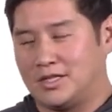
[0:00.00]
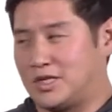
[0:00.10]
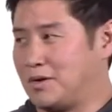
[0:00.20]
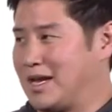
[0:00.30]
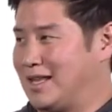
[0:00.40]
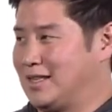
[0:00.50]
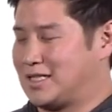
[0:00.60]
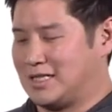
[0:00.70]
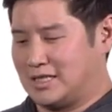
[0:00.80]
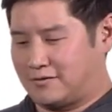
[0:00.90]
So again,
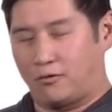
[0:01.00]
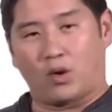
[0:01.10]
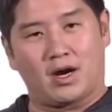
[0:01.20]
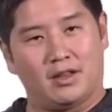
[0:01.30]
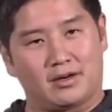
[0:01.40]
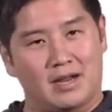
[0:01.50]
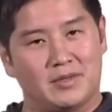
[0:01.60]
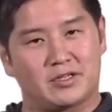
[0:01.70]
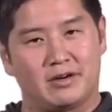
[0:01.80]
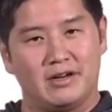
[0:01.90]
this is four color
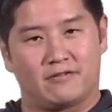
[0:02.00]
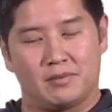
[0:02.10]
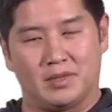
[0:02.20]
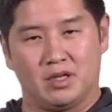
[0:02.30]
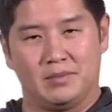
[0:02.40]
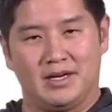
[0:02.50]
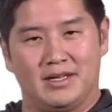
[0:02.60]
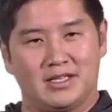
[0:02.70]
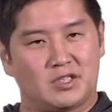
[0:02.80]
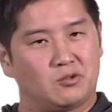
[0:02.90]
chemistry from
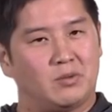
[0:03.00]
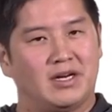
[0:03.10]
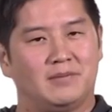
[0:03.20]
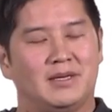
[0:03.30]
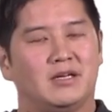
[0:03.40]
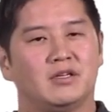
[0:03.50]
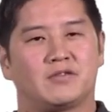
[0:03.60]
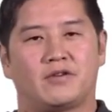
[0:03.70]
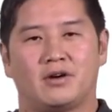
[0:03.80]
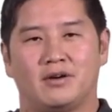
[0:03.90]
Illumina. This is what had been
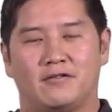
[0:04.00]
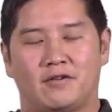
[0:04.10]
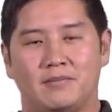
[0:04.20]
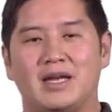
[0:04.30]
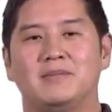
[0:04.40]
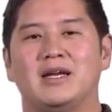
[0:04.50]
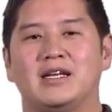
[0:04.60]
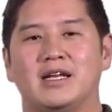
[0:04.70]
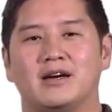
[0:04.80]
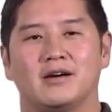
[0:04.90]
used for, for many,
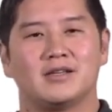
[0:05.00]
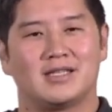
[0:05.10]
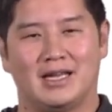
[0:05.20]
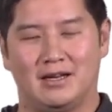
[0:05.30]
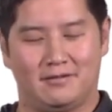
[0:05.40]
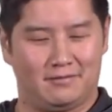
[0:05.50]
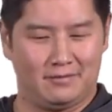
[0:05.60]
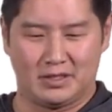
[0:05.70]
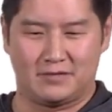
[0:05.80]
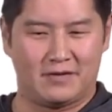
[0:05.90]
many years, and it
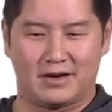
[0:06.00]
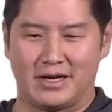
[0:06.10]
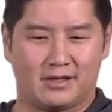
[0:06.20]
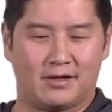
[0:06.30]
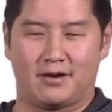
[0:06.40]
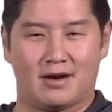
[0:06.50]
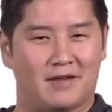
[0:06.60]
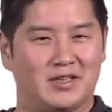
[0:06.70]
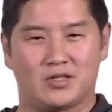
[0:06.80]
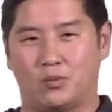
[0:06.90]
was very clear and
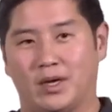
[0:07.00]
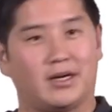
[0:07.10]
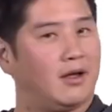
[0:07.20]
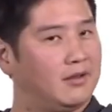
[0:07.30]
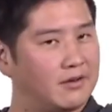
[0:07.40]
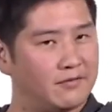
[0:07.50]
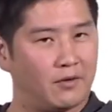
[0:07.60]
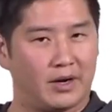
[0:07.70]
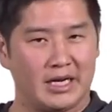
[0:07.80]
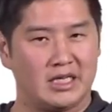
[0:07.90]
obvious, one color
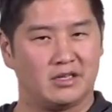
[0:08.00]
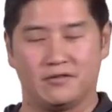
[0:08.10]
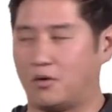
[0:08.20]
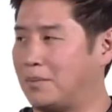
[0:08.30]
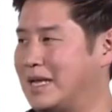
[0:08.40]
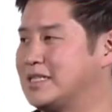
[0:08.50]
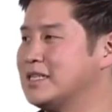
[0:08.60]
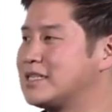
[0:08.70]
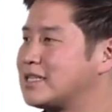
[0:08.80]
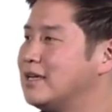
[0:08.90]
for each of the four
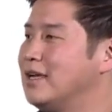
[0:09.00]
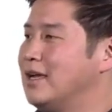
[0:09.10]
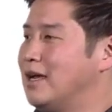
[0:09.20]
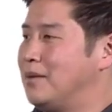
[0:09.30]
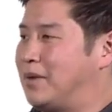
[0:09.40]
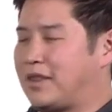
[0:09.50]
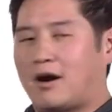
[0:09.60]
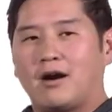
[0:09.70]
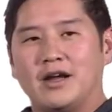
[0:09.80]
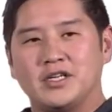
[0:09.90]
bases. But
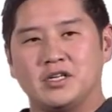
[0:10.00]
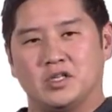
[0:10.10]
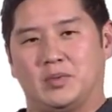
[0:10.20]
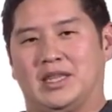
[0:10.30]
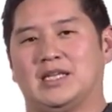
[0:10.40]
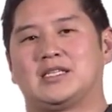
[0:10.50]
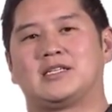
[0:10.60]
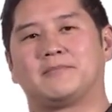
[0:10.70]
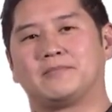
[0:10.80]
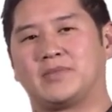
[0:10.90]
there are issues with this.